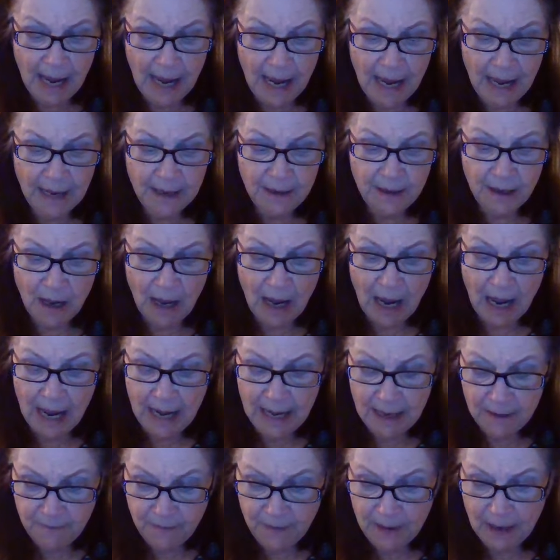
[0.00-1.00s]
And
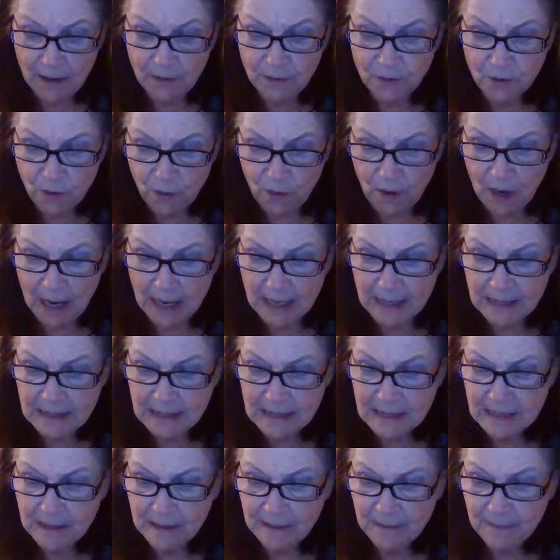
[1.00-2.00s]
I had found
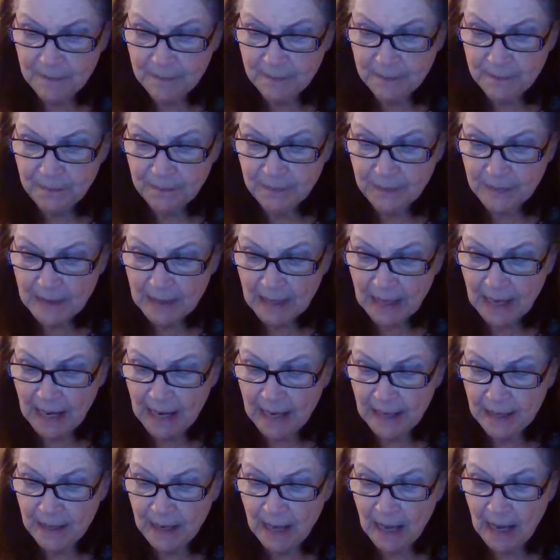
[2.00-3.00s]
Christ
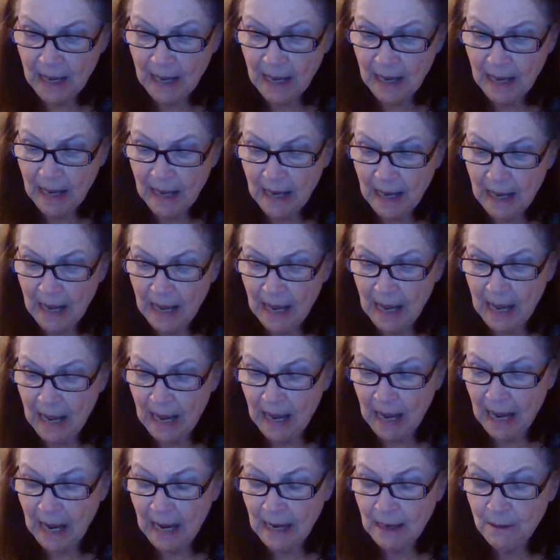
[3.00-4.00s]
and
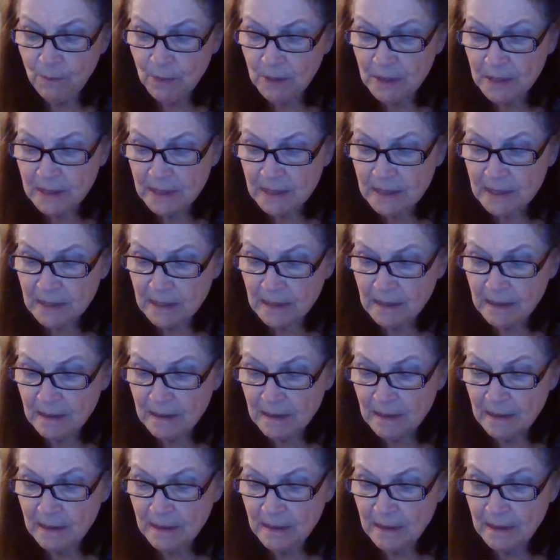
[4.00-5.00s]
I was,
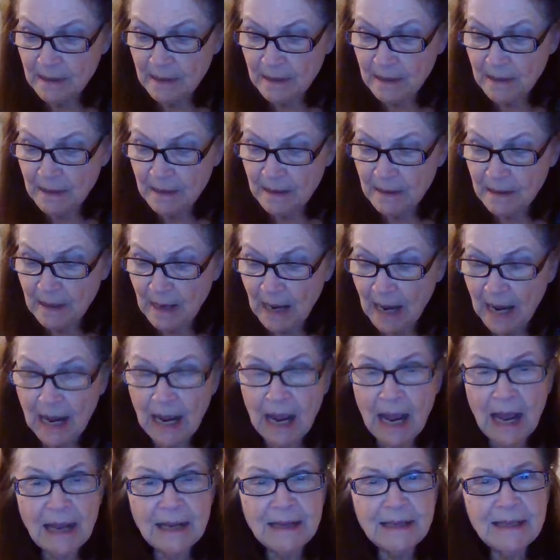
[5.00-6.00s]
I,
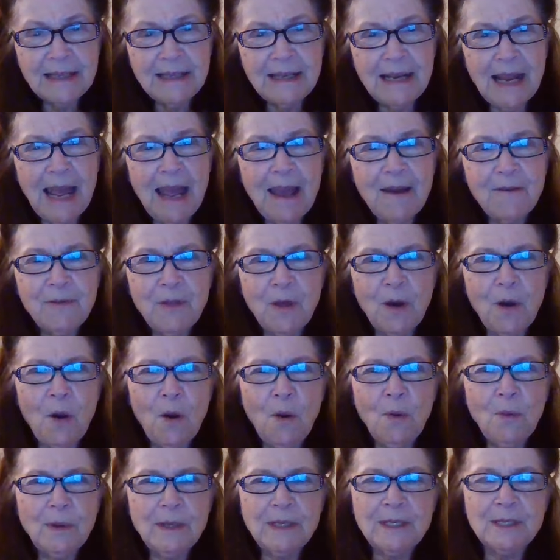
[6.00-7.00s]
I didn't have the
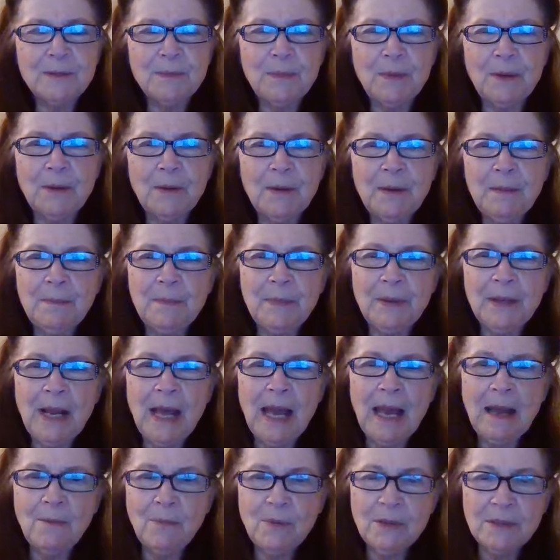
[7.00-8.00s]
Holy Spirit, but
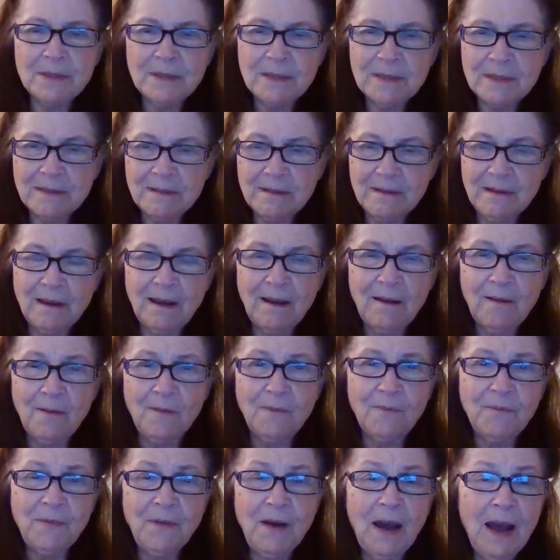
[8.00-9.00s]
I was
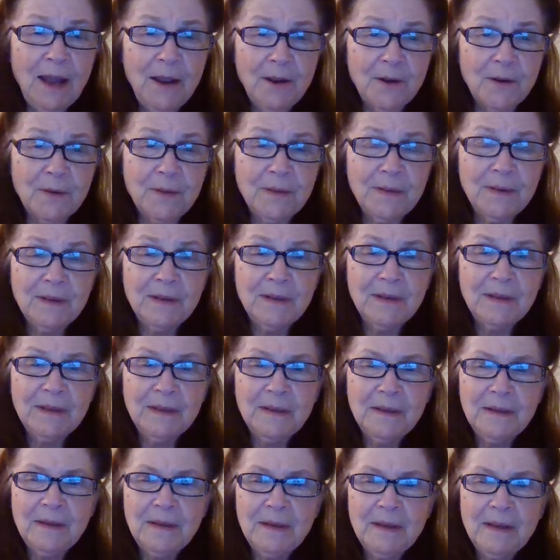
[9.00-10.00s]
on fire.
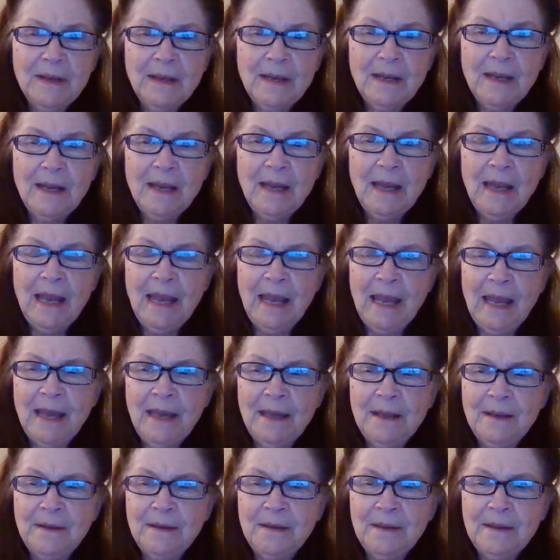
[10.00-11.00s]

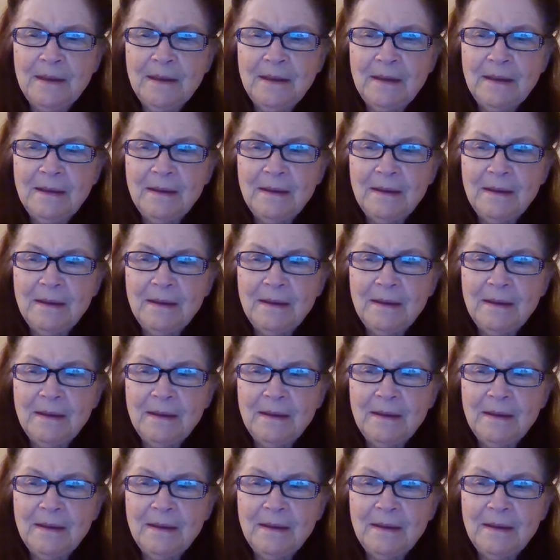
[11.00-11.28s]
And